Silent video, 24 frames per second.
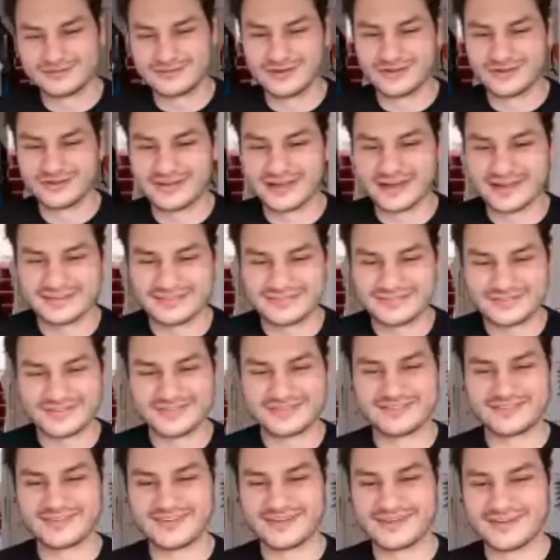real
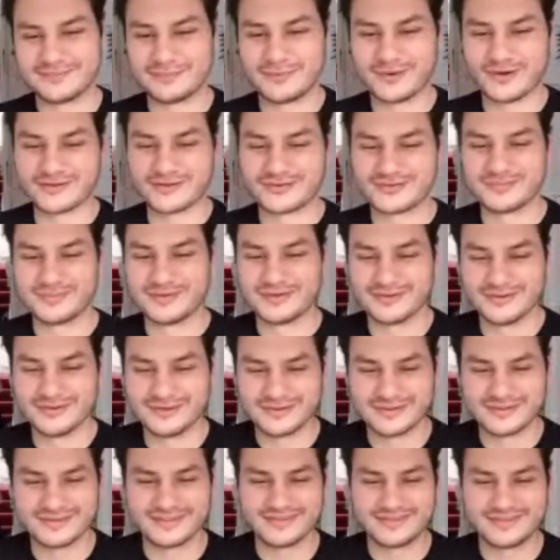life is
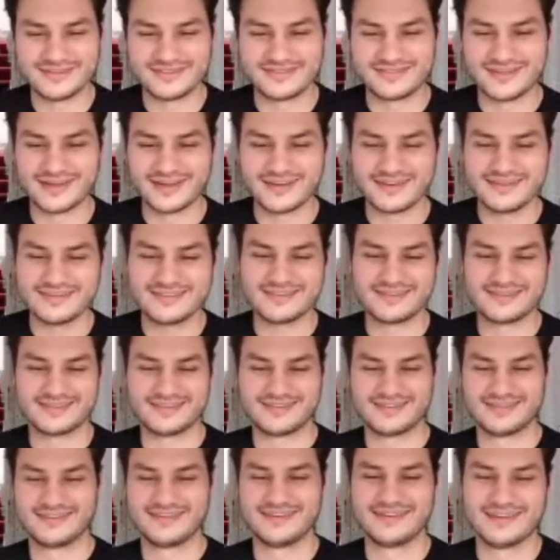possible these days.
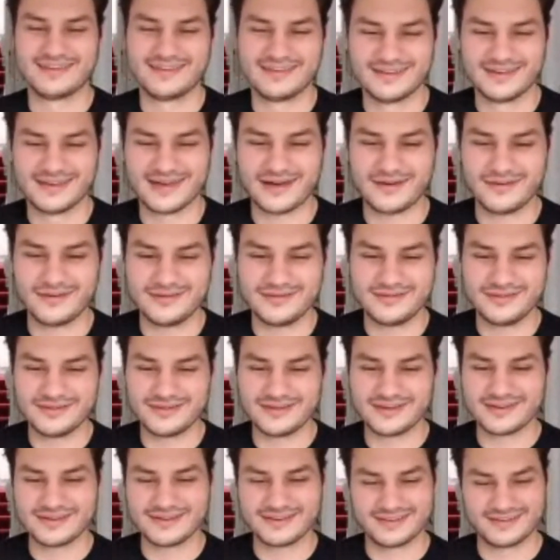How are you
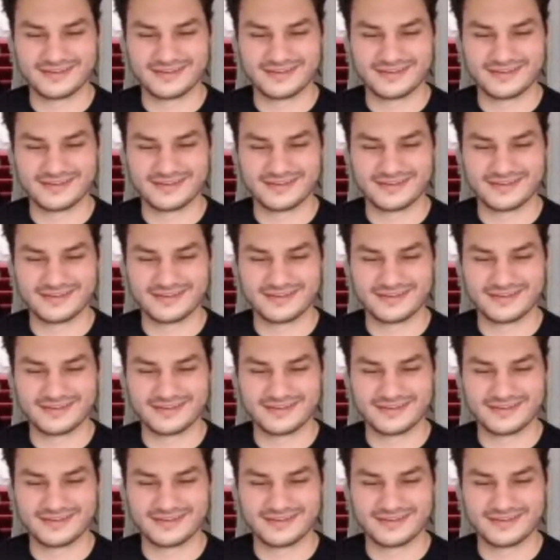doing?